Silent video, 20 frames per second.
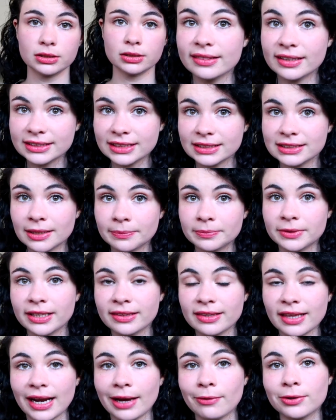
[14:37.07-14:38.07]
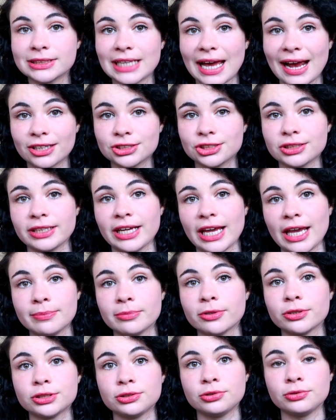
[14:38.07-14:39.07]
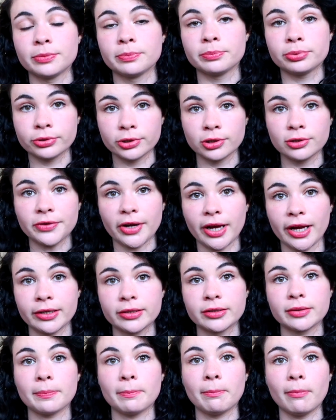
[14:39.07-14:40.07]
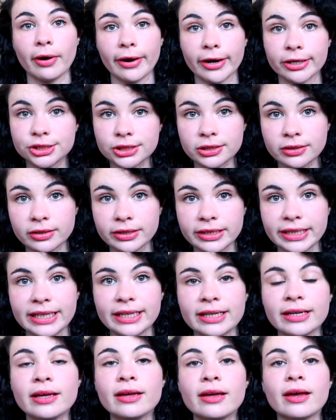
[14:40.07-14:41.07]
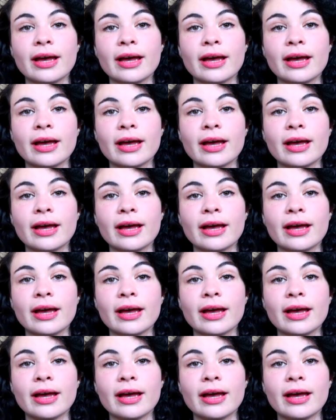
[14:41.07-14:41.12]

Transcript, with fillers: And this is something that I was actually able to improve on marginally.